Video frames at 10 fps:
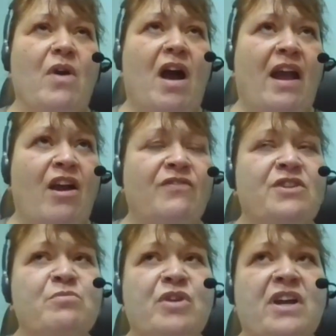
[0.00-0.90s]

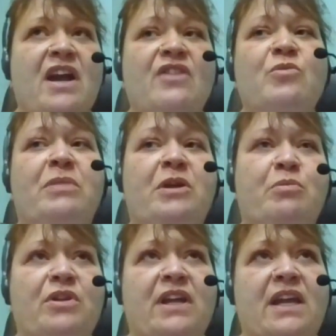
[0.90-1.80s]
often bring other
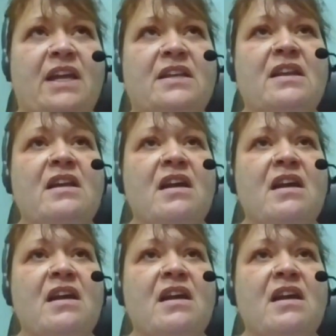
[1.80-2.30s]
people in